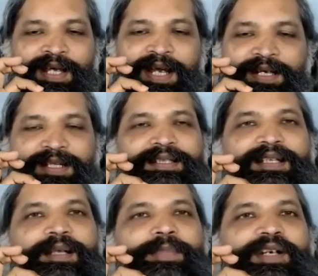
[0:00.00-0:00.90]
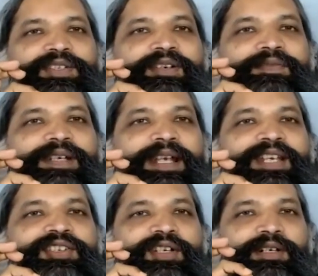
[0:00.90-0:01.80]
and then the liberation of
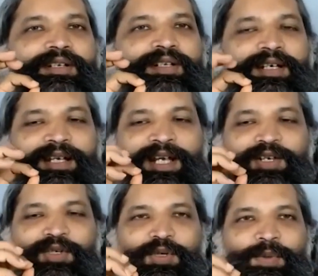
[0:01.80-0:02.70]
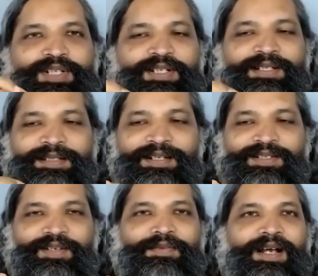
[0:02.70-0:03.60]
nature into which the
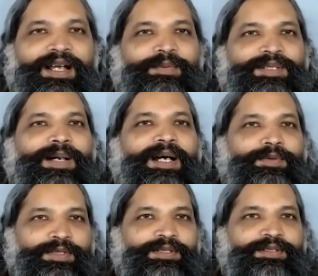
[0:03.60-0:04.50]
sense of I was bound.